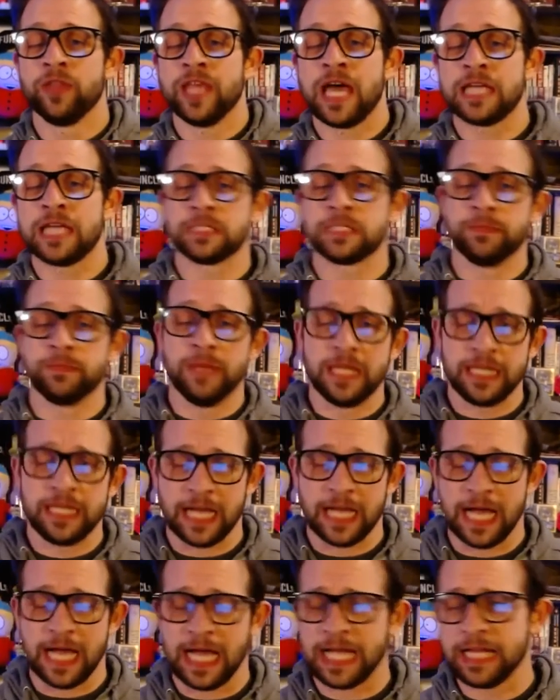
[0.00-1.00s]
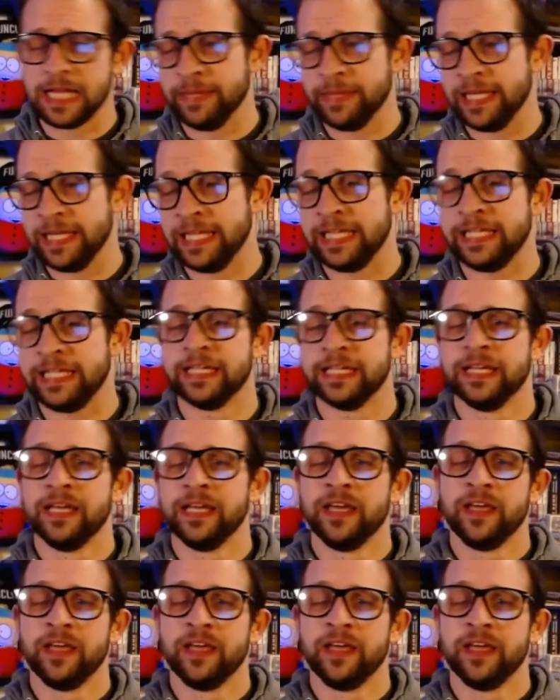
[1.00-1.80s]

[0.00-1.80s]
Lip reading: That is me. I am he.